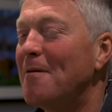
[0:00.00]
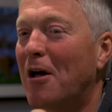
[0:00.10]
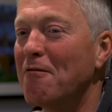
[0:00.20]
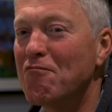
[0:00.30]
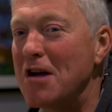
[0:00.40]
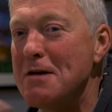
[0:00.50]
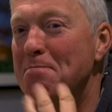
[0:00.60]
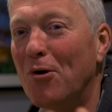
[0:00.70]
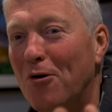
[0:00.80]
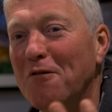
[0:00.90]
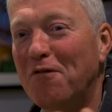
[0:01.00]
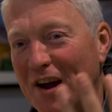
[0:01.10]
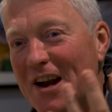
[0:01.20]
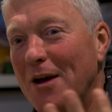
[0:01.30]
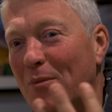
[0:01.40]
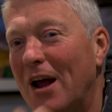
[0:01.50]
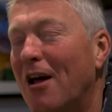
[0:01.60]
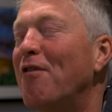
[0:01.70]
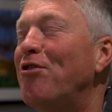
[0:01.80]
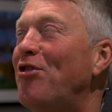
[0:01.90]
like reborn feeling where
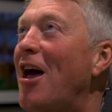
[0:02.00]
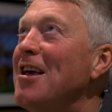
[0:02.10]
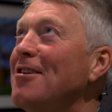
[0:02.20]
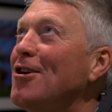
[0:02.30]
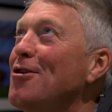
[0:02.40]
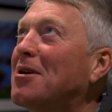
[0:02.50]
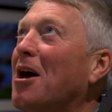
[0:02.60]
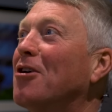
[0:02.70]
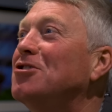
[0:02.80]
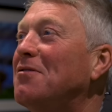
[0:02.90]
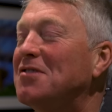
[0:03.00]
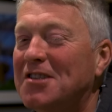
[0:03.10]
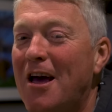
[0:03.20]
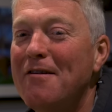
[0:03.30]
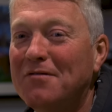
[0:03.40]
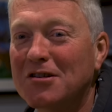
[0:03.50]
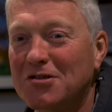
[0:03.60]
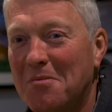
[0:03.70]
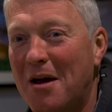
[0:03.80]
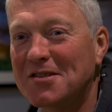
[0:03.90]
like thank you god you've saved us
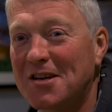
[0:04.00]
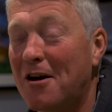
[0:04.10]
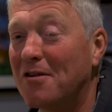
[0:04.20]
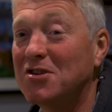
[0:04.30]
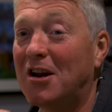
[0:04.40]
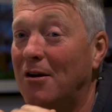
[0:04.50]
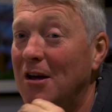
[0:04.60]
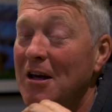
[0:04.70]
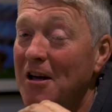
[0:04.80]
from ourselves you know